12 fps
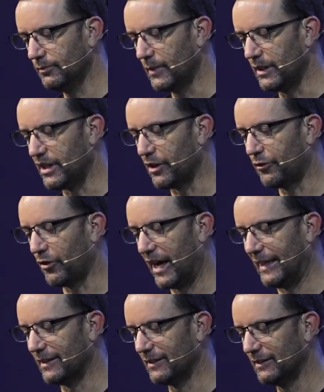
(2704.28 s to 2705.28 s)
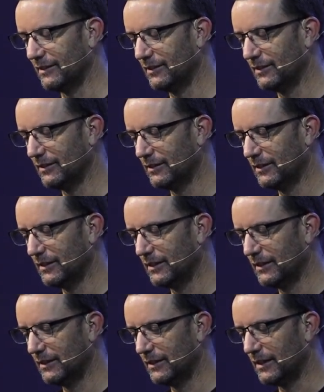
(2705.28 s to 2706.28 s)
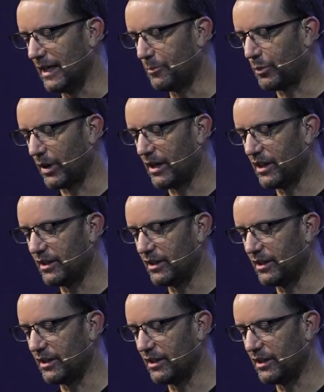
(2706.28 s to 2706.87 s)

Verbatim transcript: Dear friend, I pray that